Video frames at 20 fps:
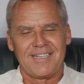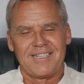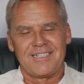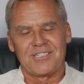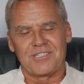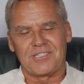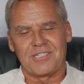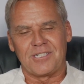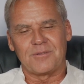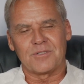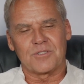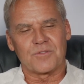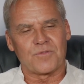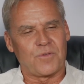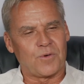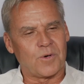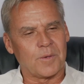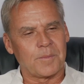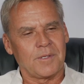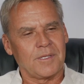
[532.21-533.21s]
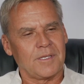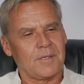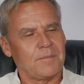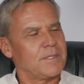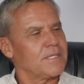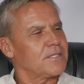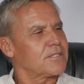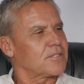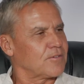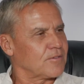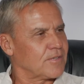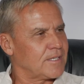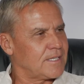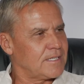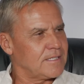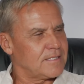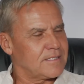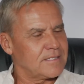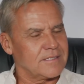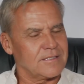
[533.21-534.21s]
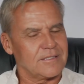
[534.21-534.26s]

She was formerly Miss Greece.